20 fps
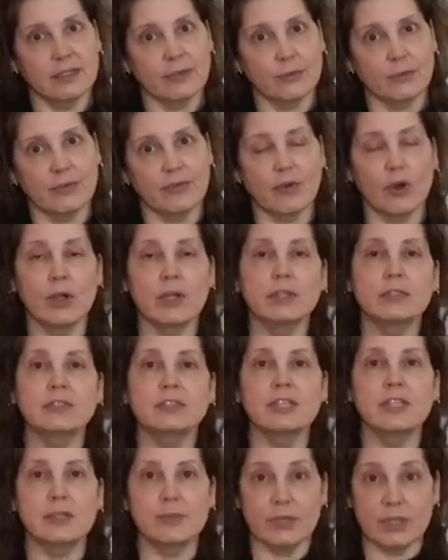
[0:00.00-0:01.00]
We've all
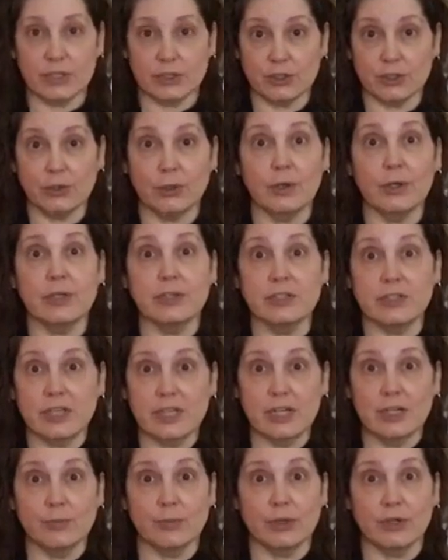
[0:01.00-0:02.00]
seen a picture or seen
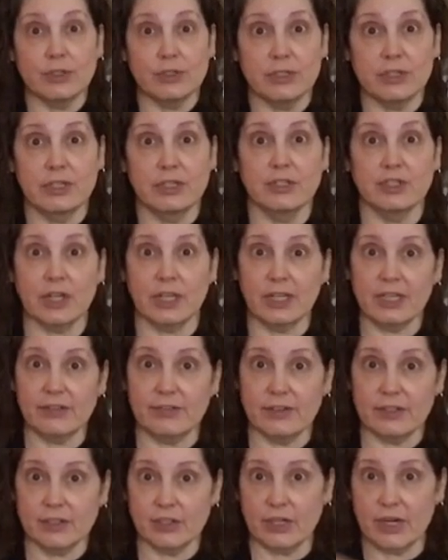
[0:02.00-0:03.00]
in person a
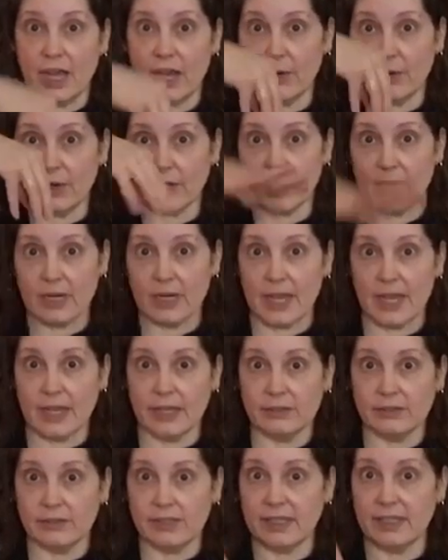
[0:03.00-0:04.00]
jellyfish and how it kind of
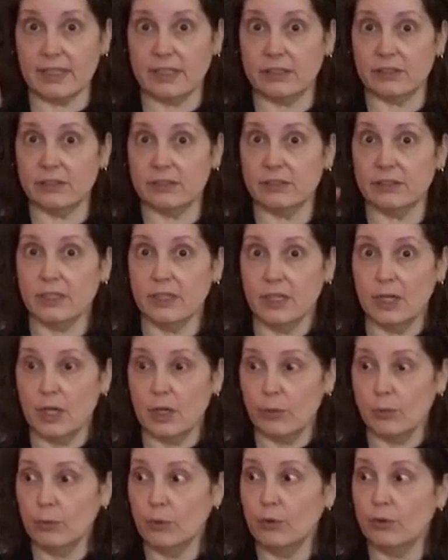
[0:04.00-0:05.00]
has this
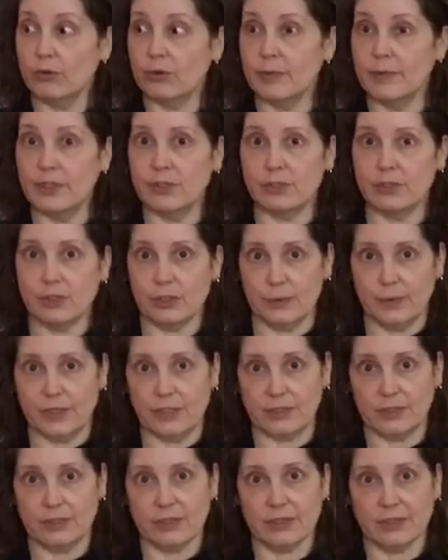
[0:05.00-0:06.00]
movement to
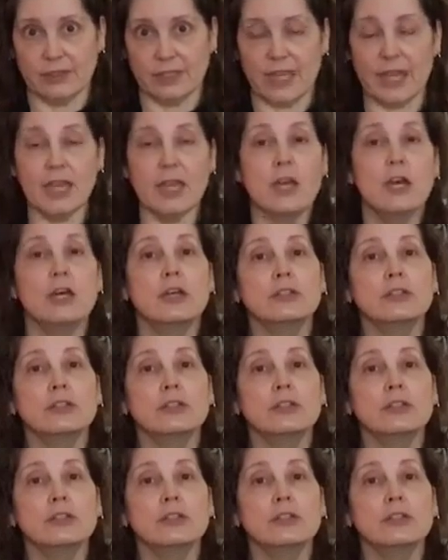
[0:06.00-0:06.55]
it, okay?